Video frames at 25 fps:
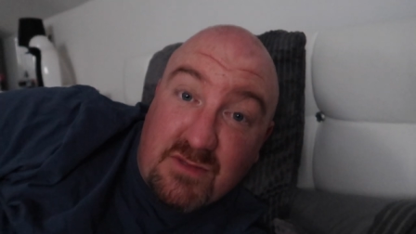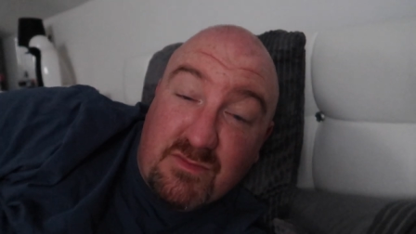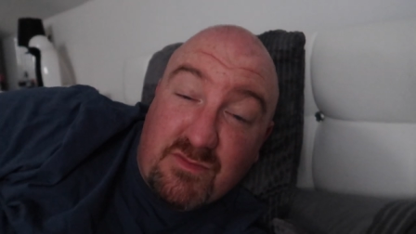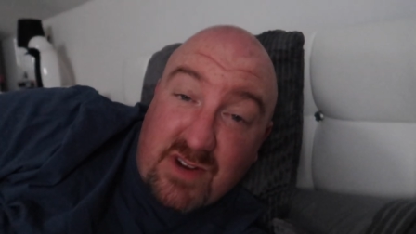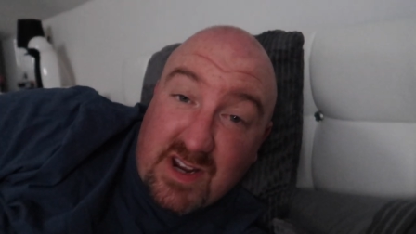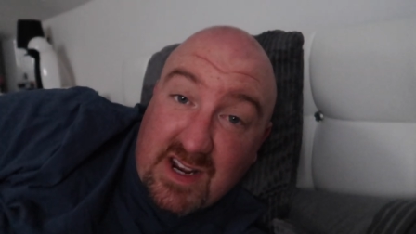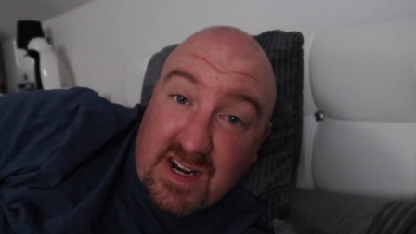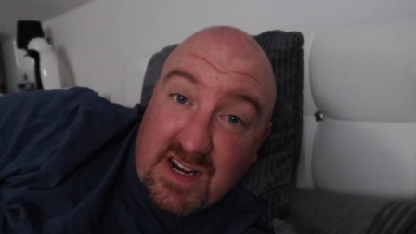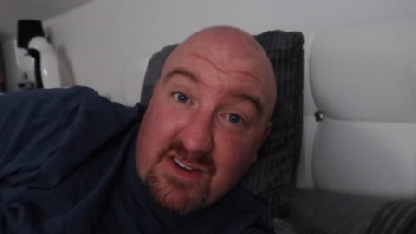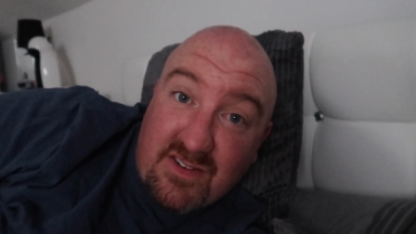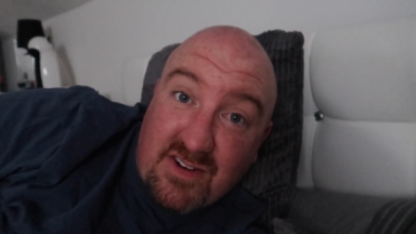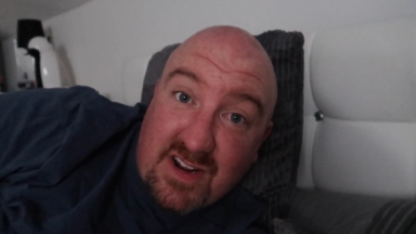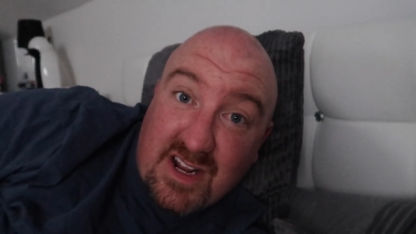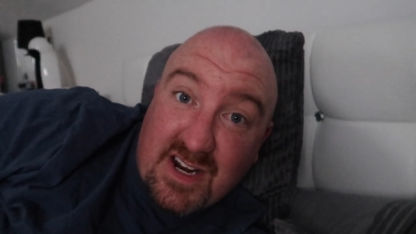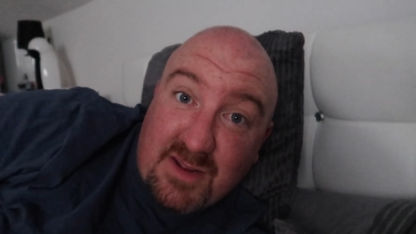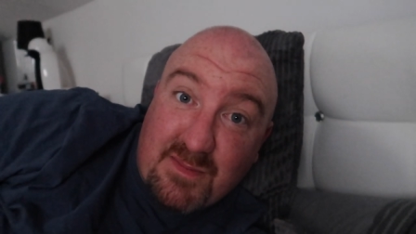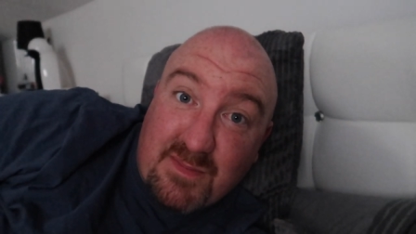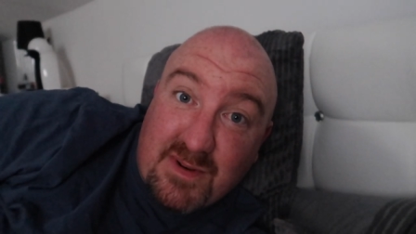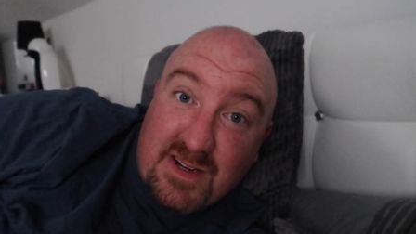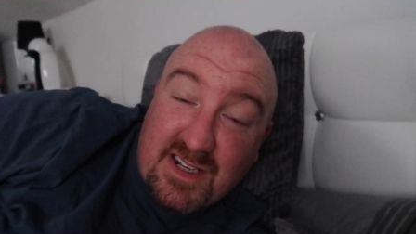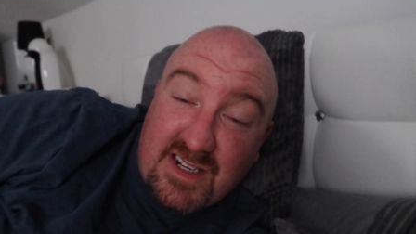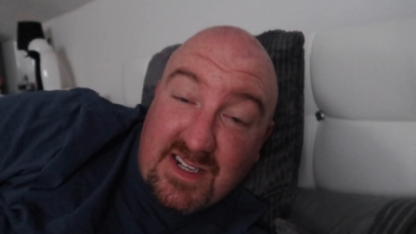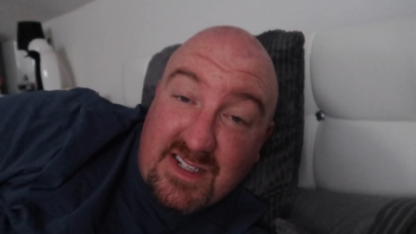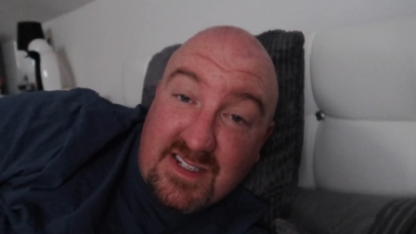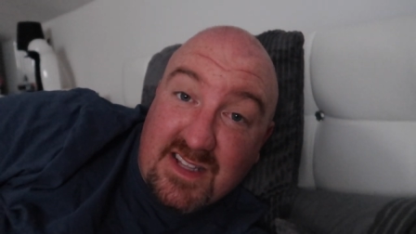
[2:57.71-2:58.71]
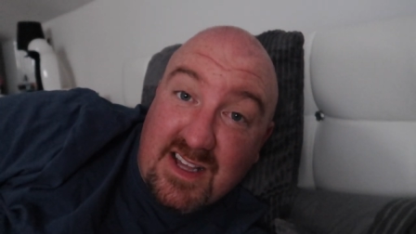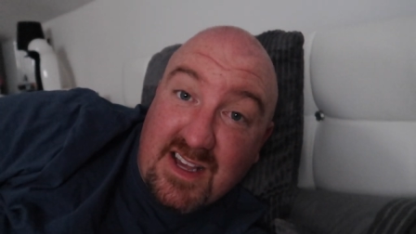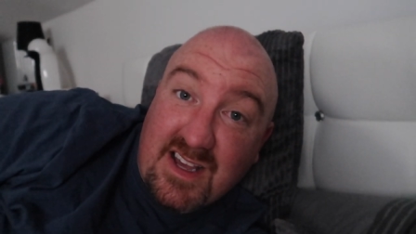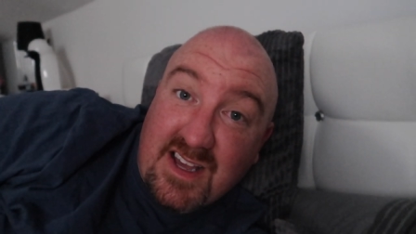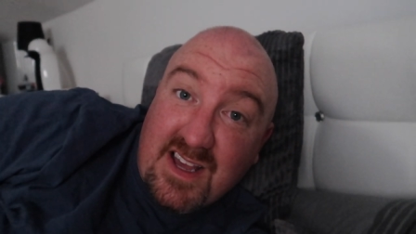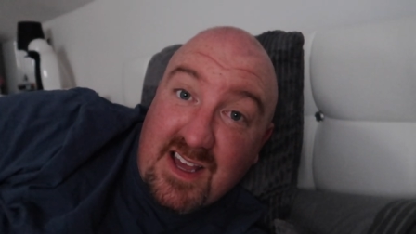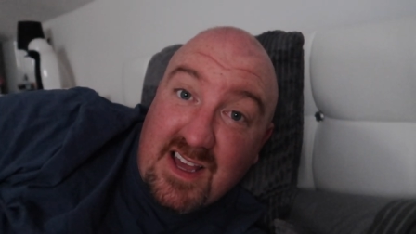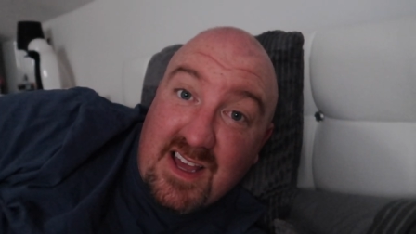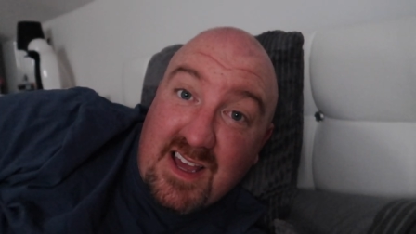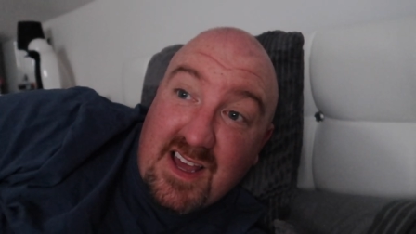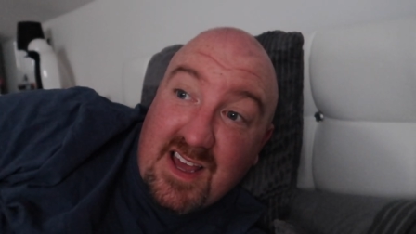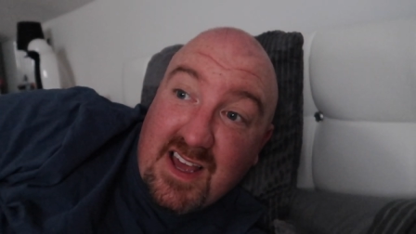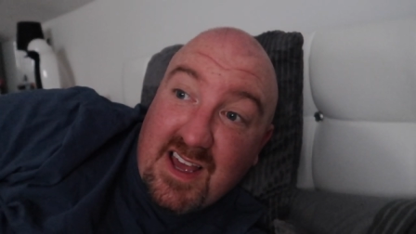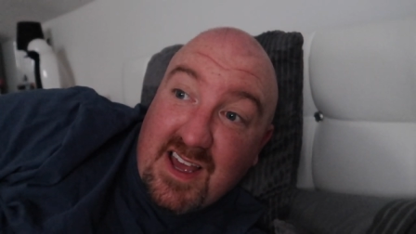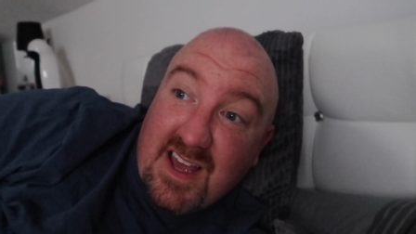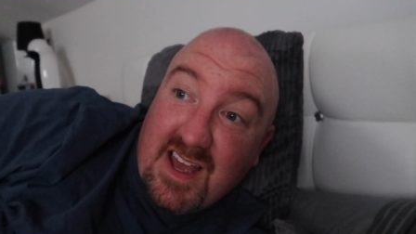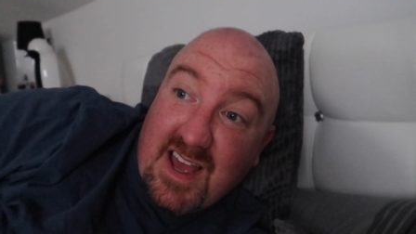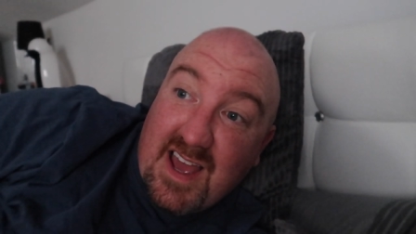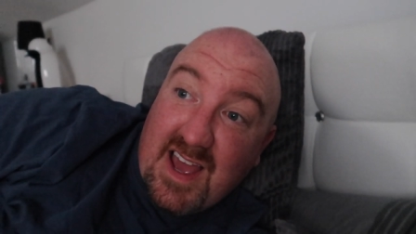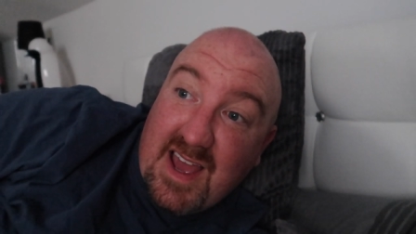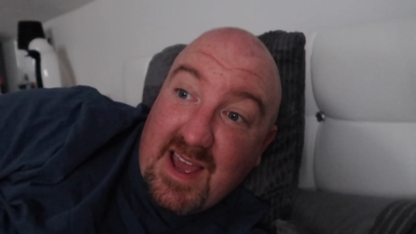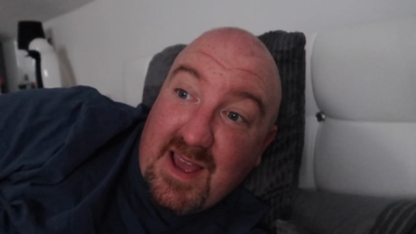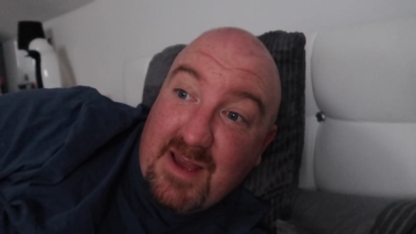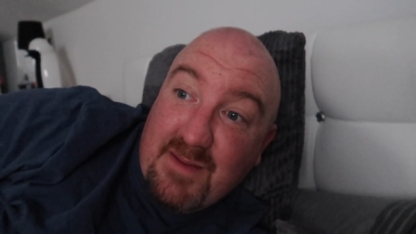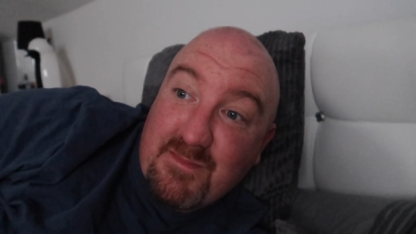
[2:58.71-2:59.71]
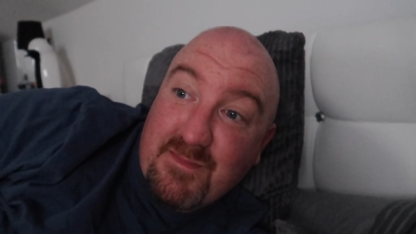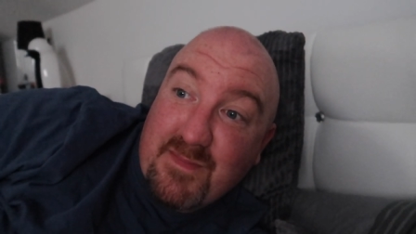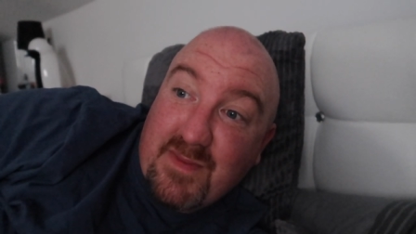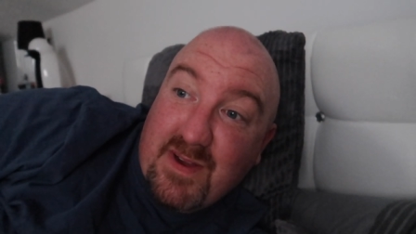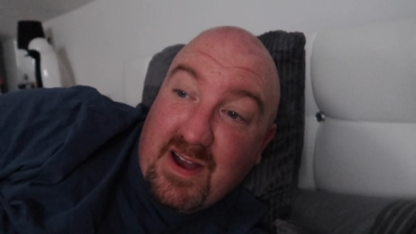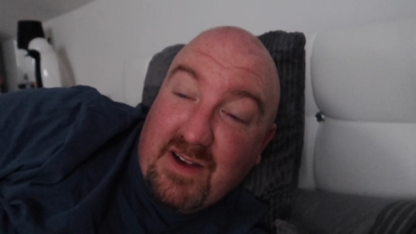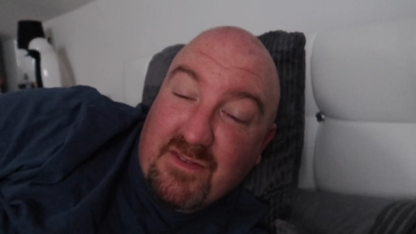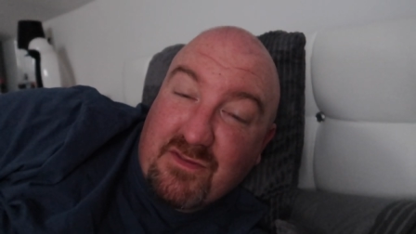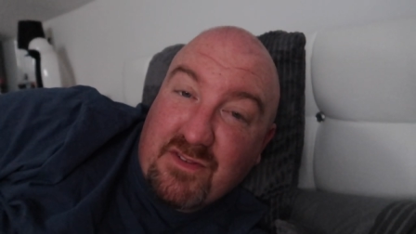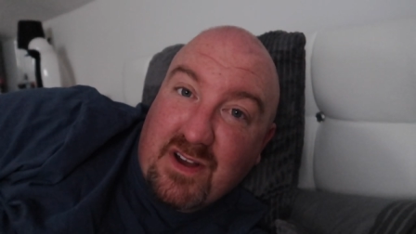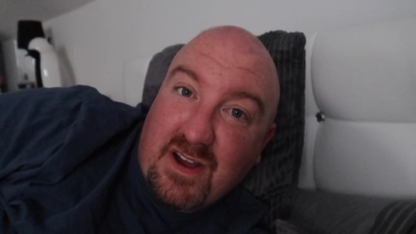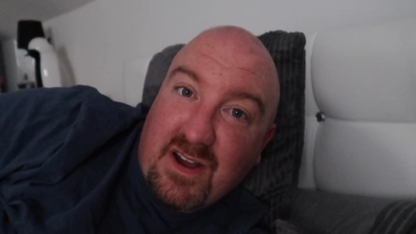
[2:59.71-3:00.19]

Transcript: I'm really really pleased. Um, I've